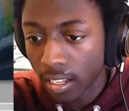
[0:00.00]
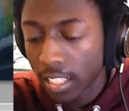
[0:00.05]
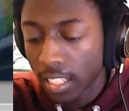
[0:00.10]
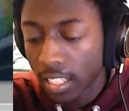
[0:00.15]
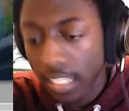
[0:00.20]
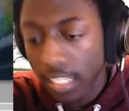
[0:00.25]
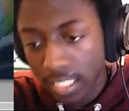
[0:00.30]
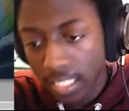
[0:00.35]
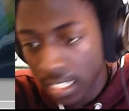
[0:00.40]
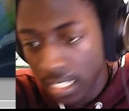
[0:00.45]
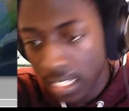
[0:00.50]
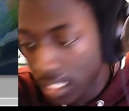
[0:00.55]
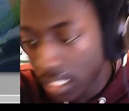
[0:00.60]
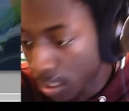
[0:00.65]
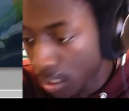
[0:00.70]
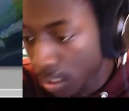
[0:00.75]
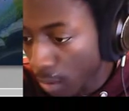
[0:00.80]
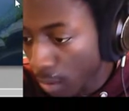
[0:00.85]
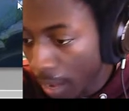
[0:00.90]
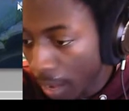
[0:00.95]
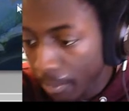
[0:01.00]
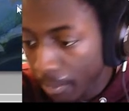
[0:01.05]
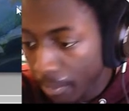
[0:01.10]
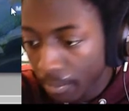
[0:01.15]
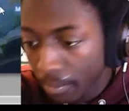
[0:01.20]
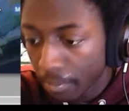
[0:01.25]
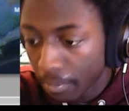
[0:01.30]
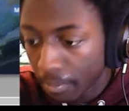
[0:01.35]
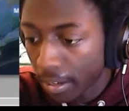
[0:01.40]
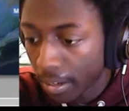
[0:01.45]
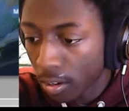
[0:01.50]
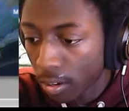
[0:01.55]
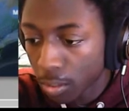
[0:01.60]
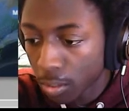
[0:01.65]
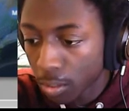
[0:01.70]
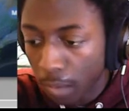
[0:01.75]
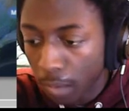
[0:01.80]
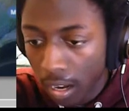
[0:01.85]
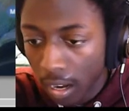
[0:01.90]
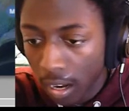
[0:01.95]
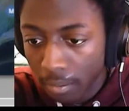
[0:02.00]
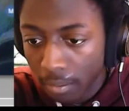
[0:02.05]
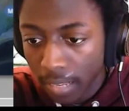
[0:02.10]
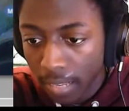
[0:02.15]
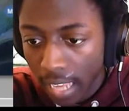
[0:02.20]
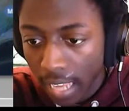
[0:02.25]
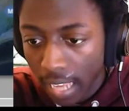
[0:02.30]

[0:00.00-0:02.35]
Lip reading: It's an easy swap. Mid goes bottom,